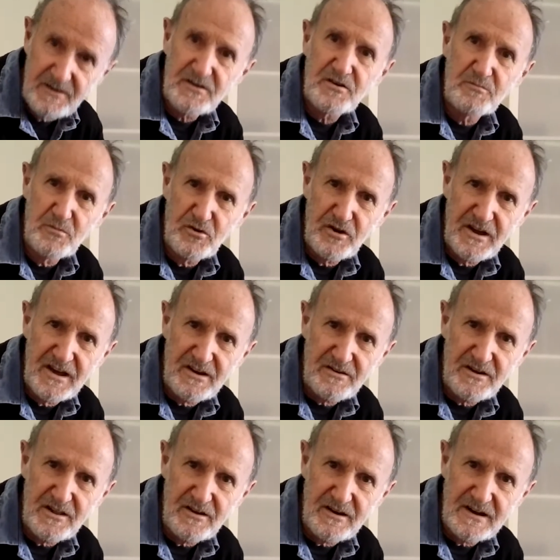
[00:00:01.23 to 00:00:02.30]
Good morning,
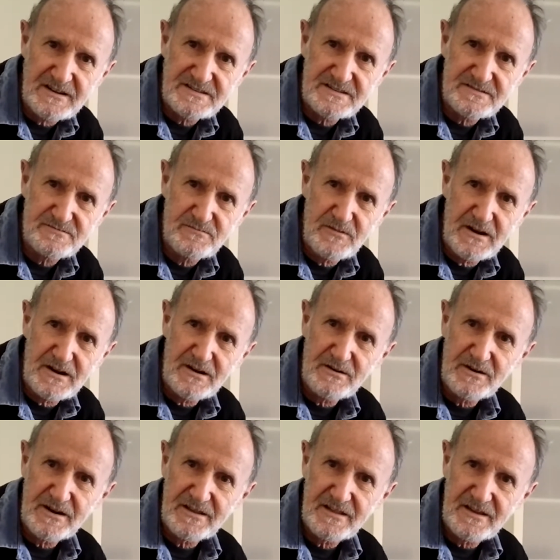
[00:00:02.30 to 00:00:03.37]
alkalizers. Wow,
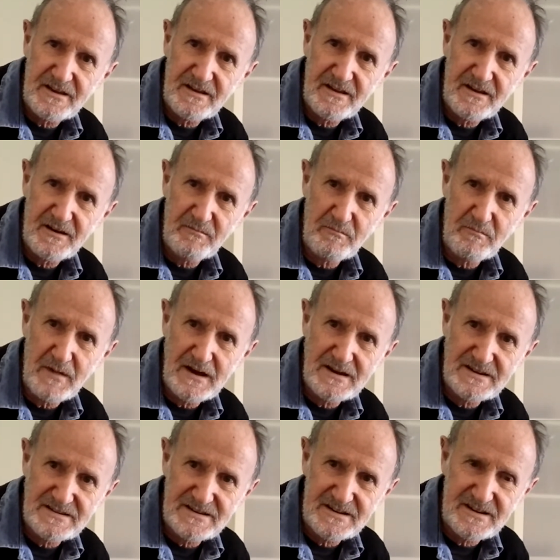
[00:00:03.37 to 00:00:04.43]
another
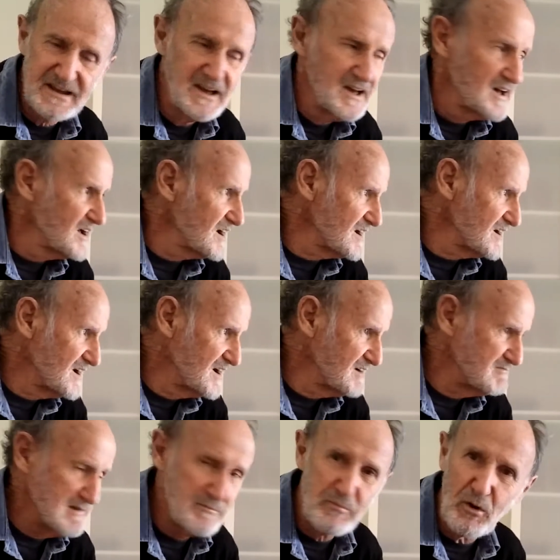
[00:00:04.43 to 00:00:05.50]
amazing
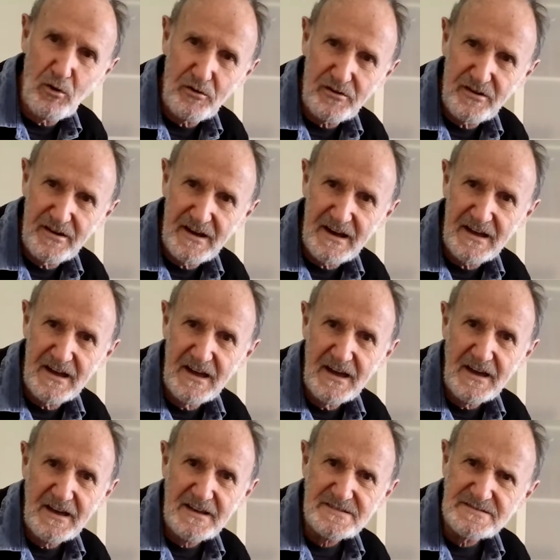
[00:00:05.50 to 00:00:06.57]
report today.
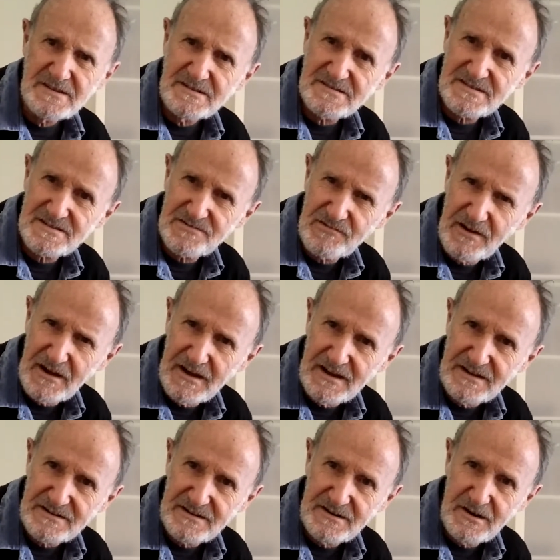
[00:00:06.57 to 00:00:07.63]
Isn't it
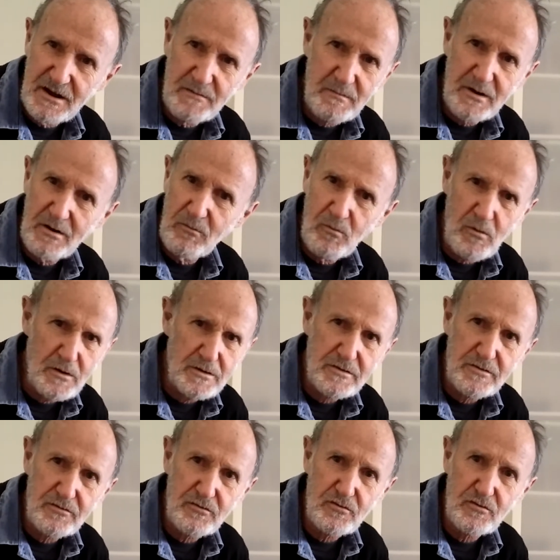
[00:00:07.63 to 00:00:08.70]
strange that no matter what you
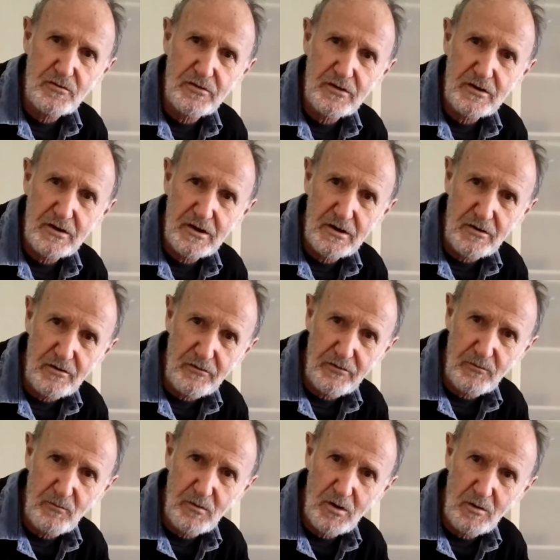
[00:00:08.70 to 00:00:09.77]
do with your health
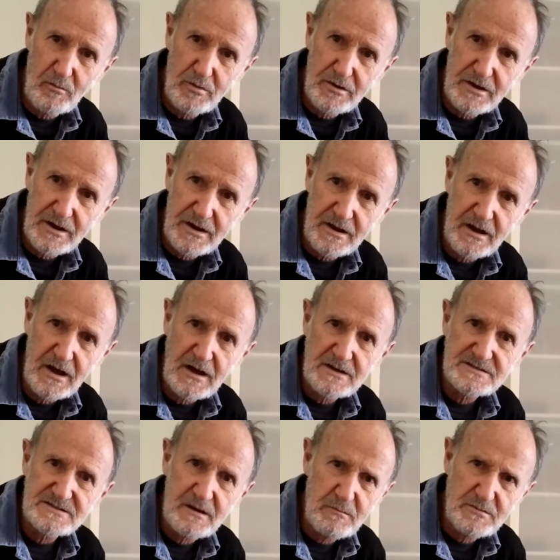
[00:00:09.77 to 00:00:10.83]
and well-being,
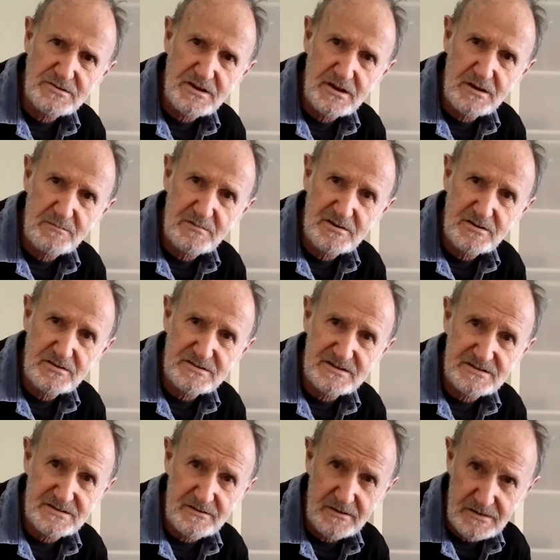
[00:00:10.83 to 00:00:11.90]
someone's going to produce a
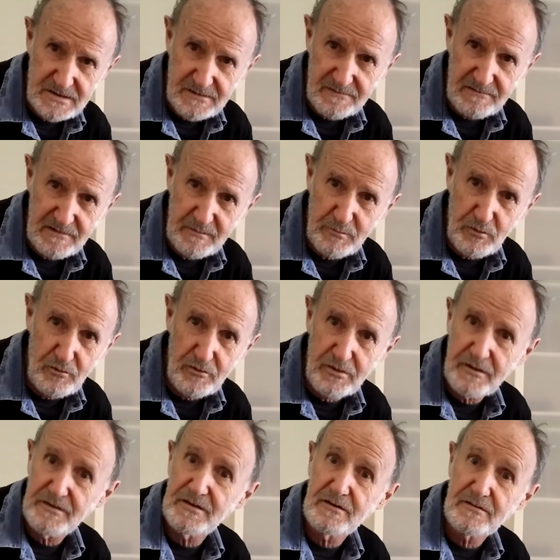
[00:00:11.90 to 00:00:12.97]
scientific report
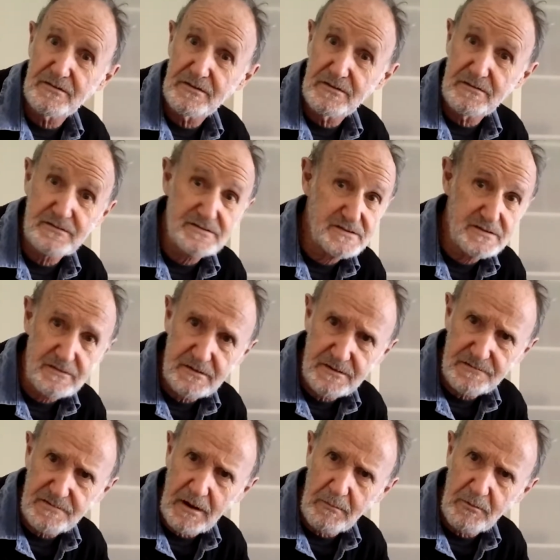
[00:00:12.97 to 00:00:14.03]
that tells you you're still in
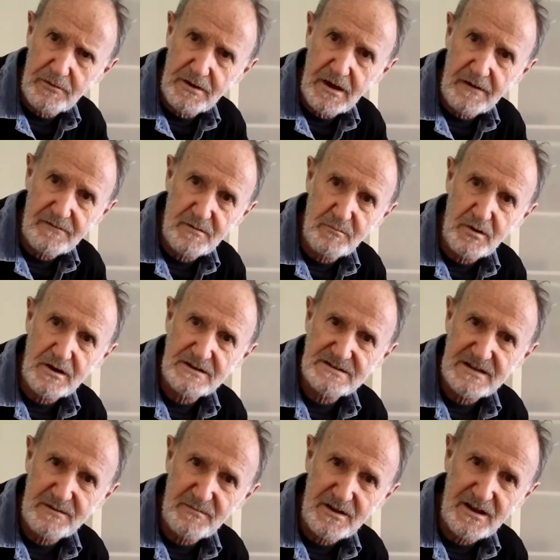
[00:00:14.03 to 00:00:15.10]
trouble and you have to buy
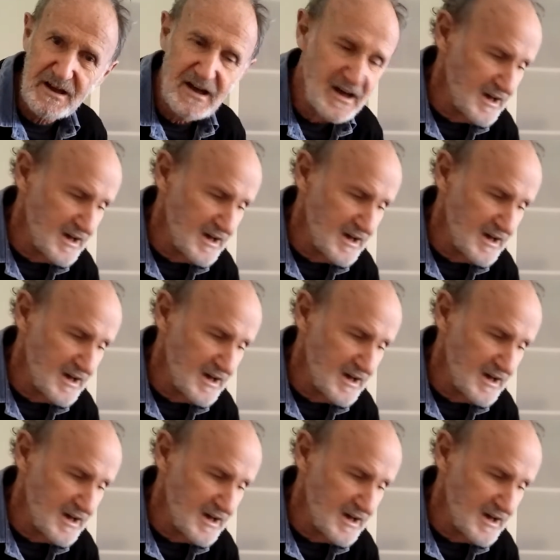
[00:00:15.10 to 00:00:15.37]
something.